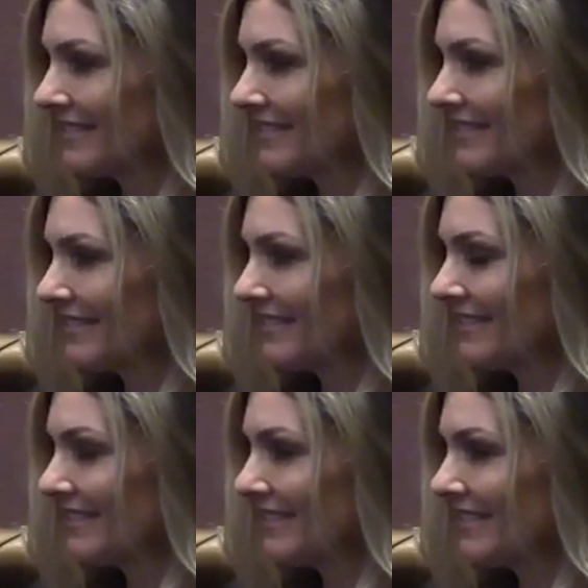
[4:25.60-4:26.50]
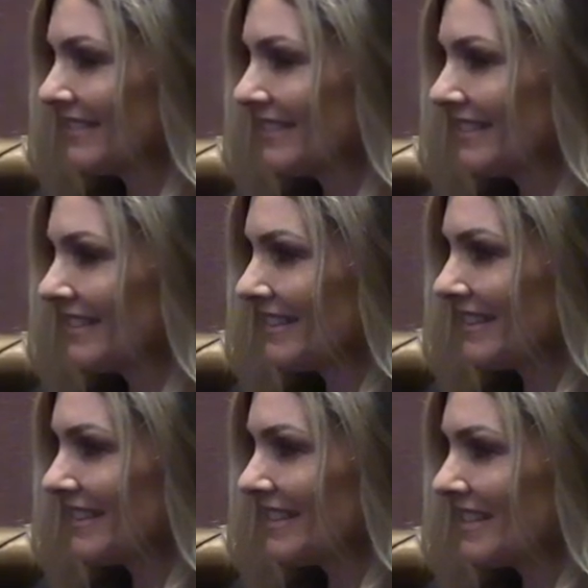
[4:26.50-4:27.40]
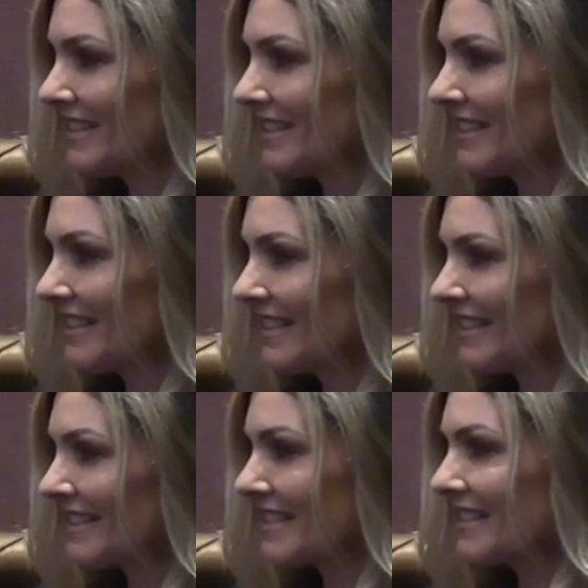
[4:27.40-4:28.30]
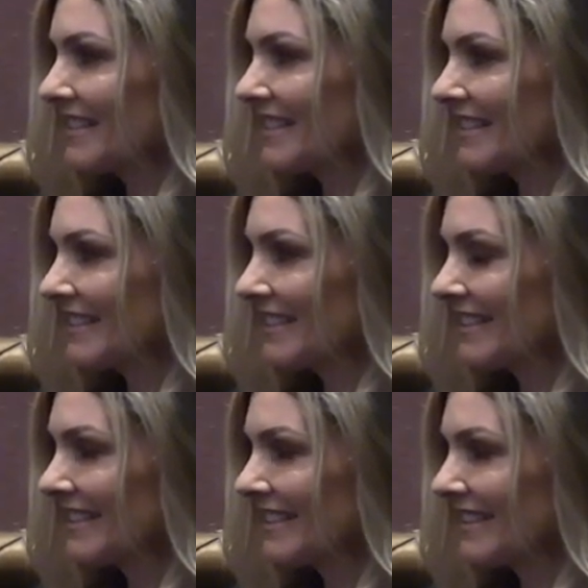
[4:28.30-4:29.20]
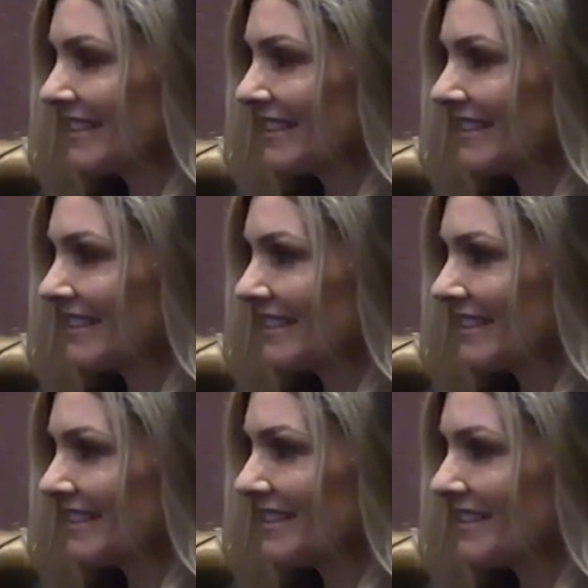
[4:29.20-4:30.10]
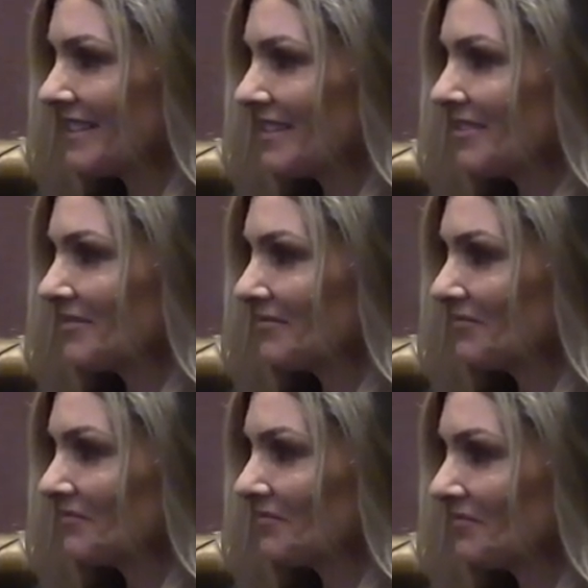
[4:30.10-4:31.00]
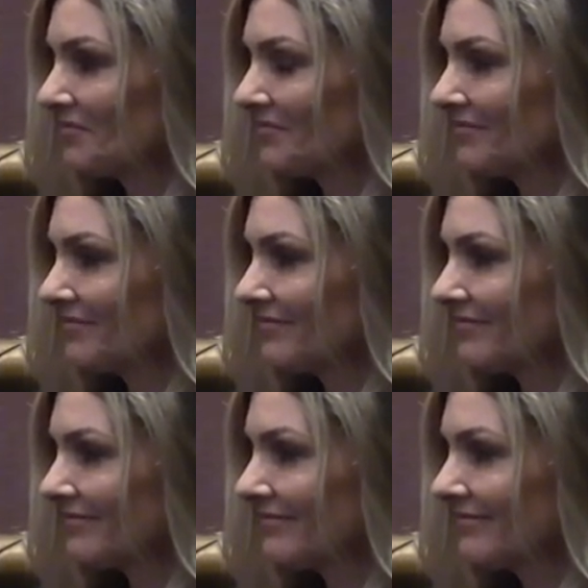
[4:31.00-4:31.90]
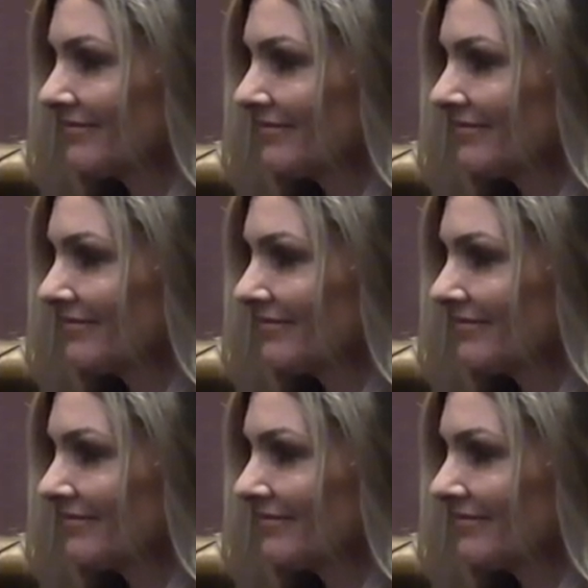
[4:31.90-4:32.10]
(silent)